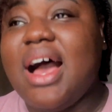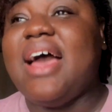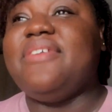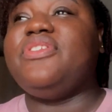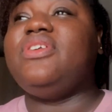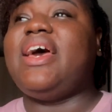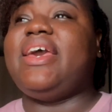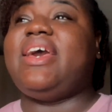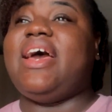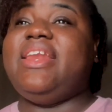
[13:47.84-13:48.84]
I feel
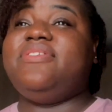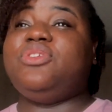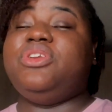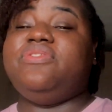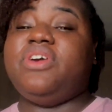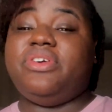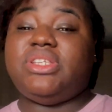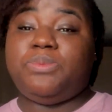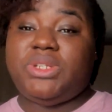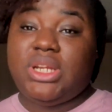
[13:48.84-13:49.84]
like I left on a very
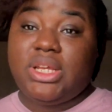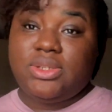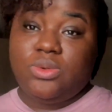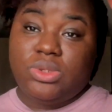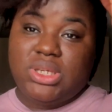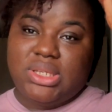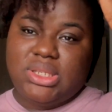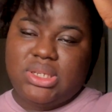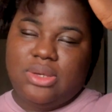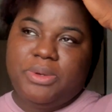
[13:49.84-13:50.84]
speechless note
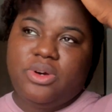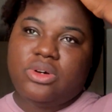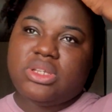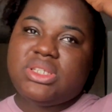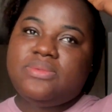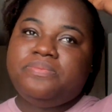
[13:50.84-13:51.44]
yesterday because